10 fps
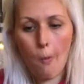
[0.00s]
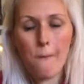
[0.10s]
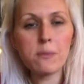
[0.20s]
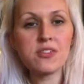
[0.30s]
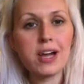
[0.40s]

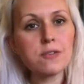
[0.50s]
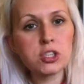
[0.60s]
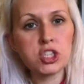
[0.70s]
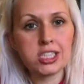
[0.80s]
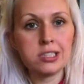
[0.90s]
Without the
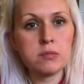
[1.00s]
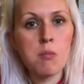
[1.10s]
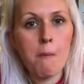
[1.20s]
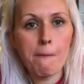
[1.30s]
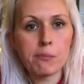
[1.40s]

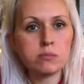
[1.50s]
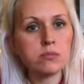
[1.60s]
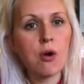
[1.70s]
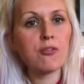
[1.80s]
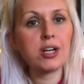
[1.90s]
chicken
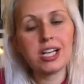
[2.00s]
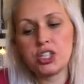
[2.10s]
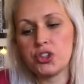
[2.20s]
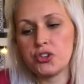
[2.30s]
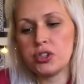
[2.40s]

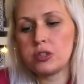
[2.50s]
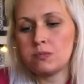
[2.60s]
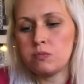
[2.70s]
obulations,